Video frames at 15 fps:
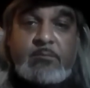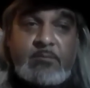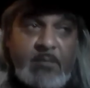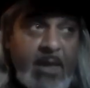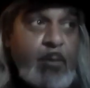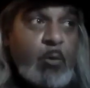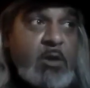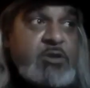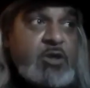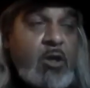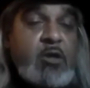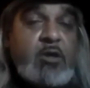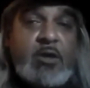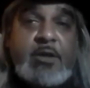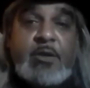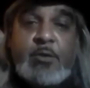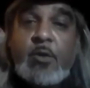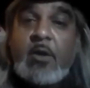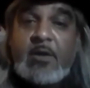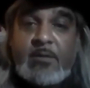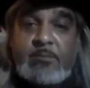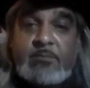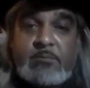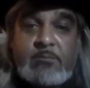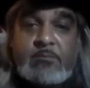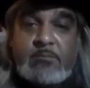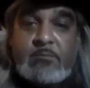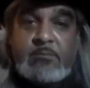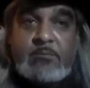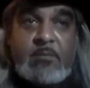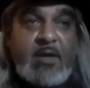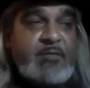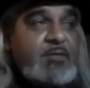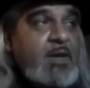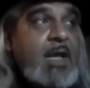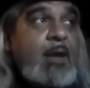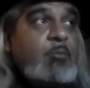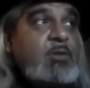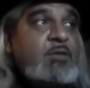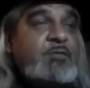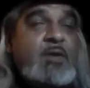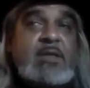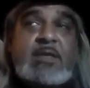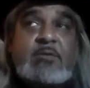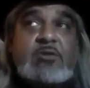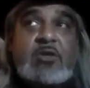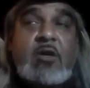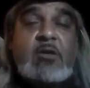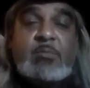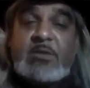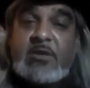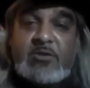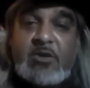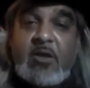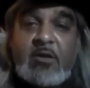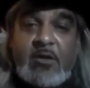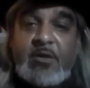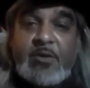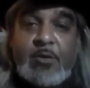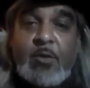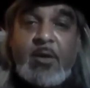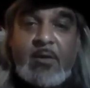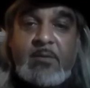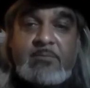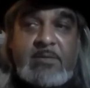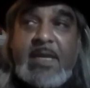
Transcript: They were chartered in New York. I forgot when the fuck they were chartered, but they're chartered in New York.